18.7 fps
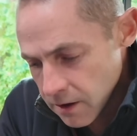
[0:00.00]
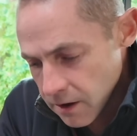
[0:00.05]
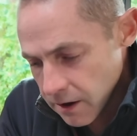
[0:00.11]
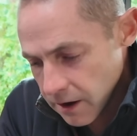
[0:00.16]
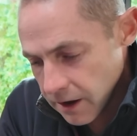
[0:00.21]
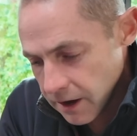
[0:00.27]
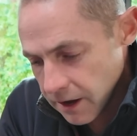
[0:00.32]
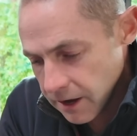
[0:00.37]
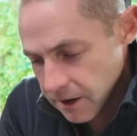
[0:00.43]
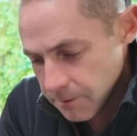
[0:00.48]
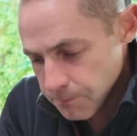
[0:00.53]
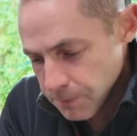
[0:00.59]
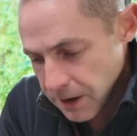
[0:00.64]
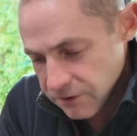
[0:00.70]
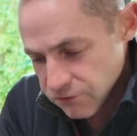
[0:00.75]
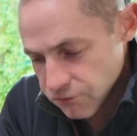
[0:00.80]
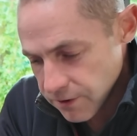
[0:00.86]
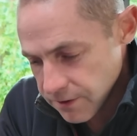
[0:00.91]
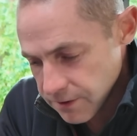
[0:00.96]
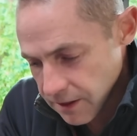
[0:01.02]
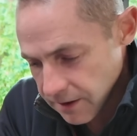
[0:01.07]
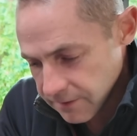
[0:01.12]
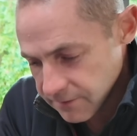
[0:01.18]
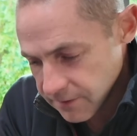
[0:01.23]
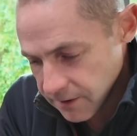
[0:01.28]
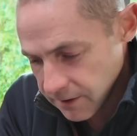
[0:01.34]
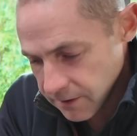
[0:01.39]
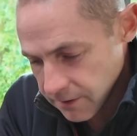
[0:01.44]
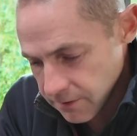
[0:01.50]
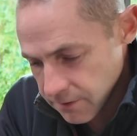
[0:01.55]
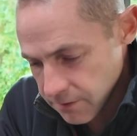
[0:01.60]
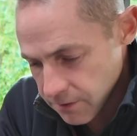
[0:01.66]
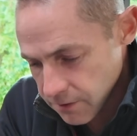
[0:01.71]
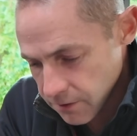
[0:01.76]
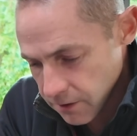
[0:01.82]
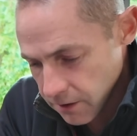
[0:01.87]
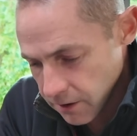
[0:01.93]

Battery settings,